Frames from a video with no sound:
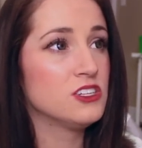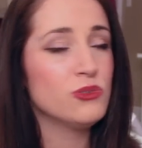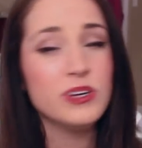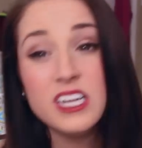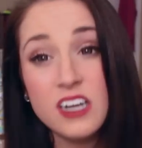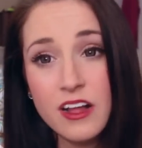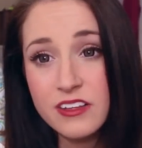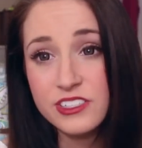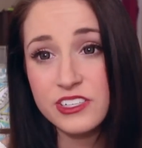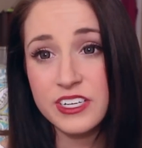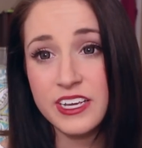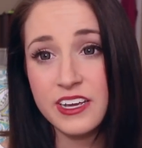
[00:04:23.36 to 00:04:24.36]

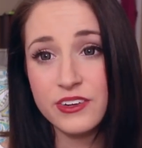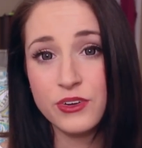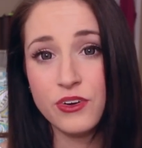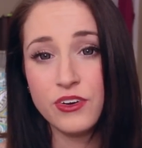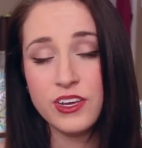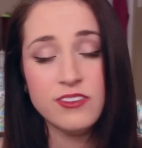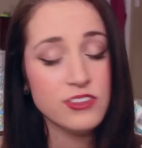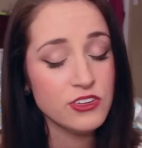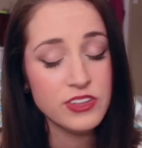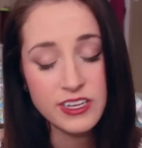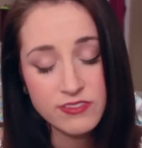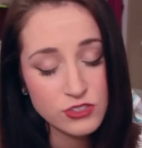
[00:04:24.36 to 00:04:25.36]
$20 on a candle, even
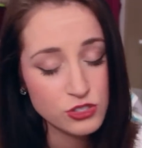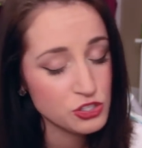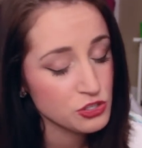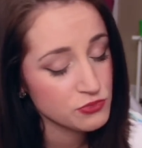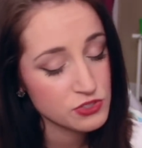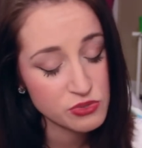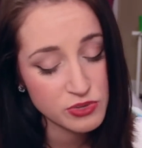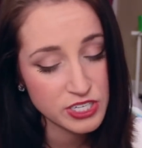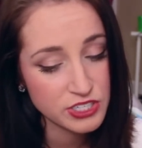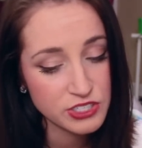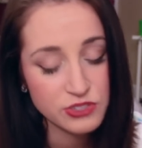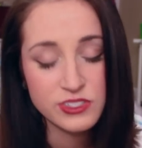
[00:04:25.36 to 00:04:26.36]
though they have those 2 for
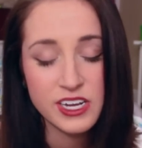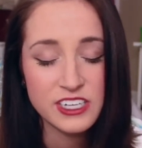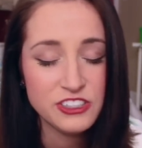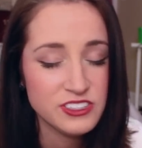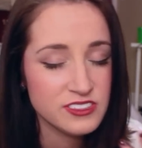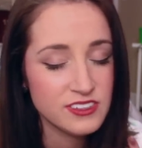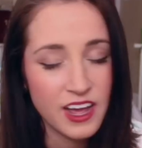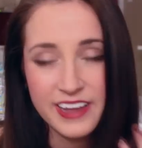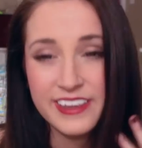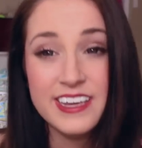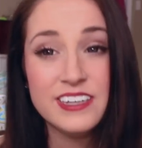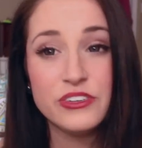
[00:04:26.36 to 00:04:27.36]
$22s.
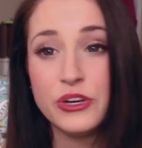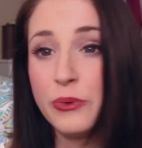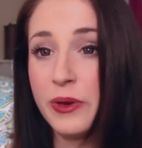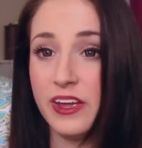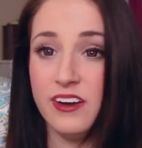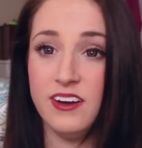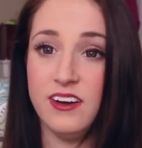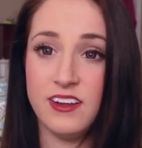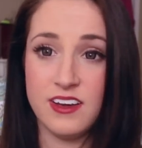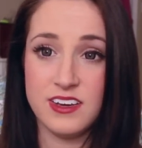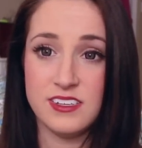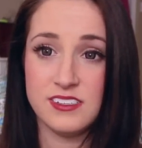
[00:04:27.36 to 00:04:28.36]
I can't do it,
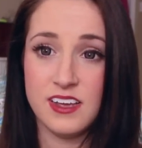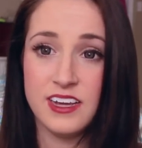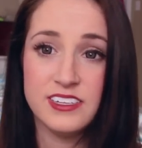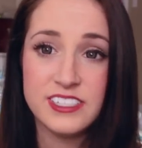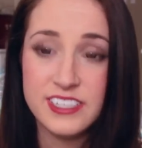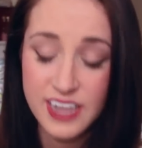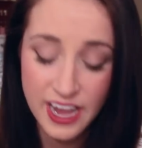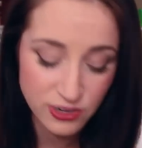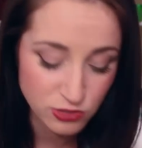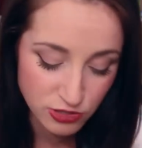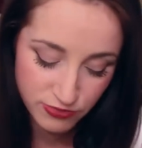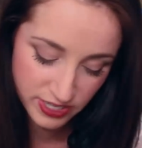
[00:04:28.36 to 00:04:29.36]
guys. I
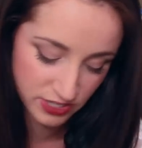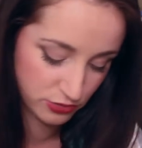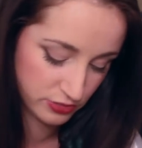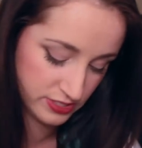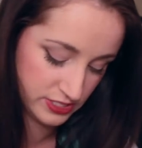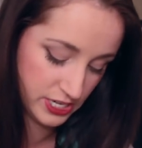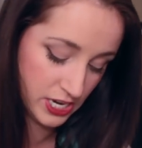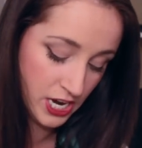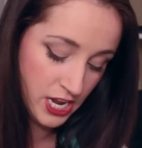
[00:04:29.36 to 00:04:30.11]
don't know if I can do it this year.